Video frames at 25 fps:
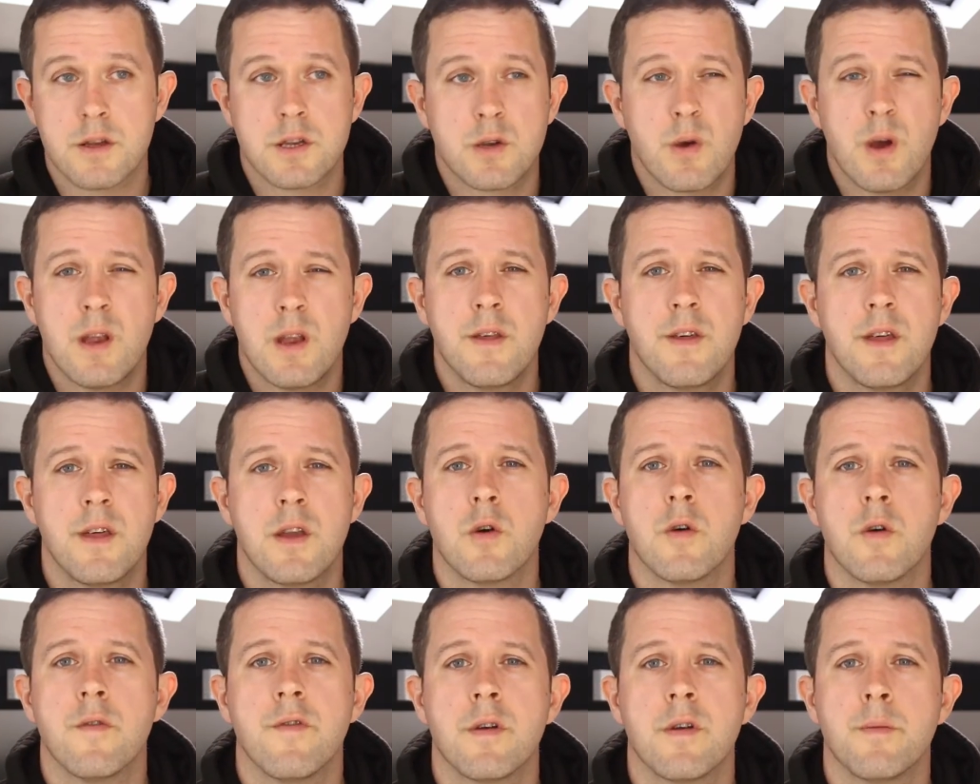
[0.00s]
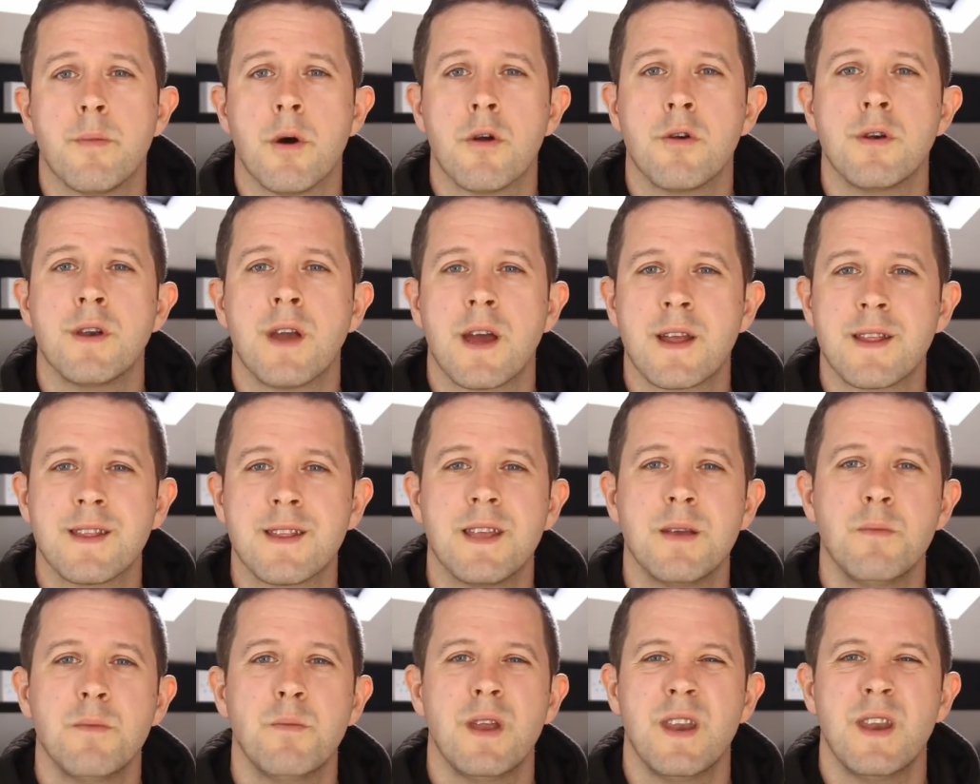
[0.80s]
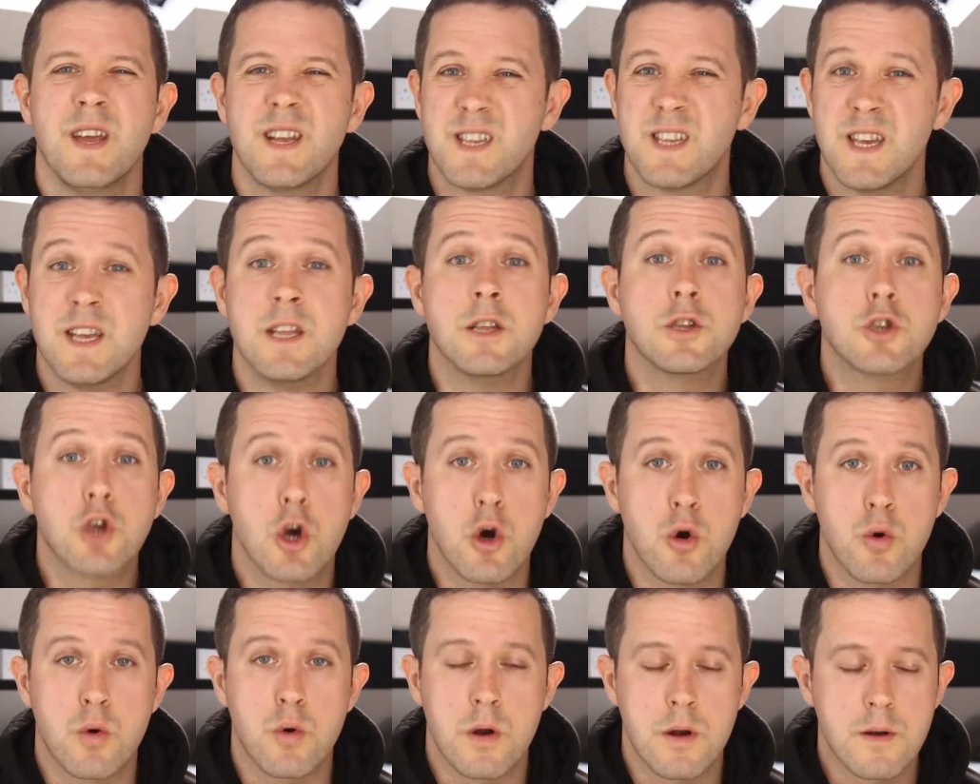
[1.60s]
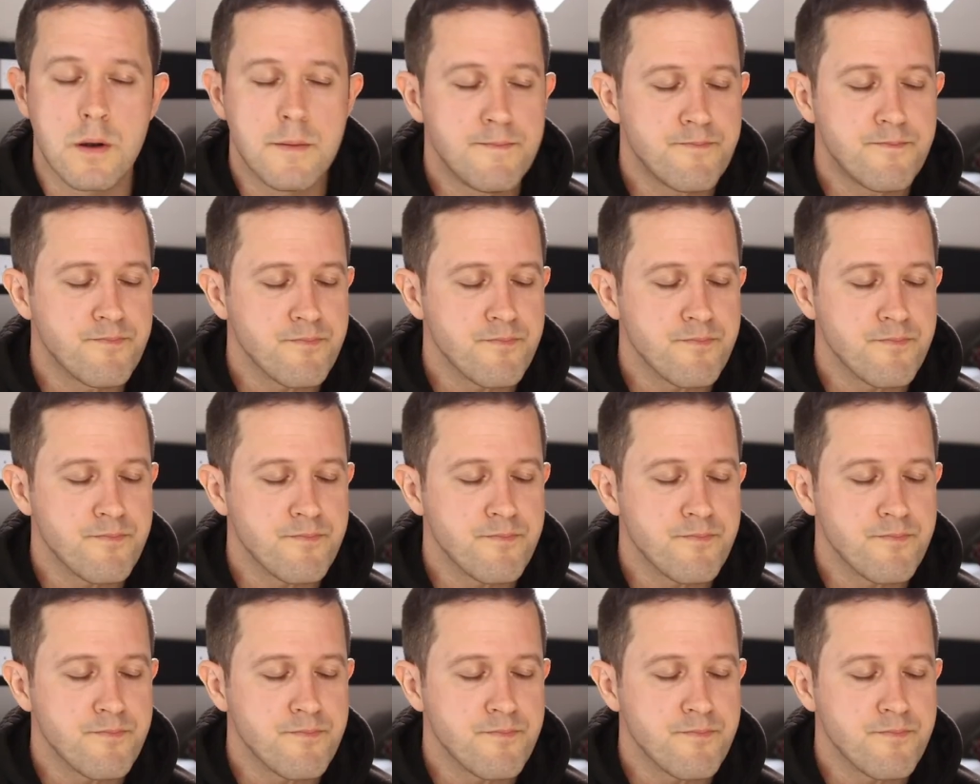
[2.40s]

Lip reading: so anything over about 90 minutes in total,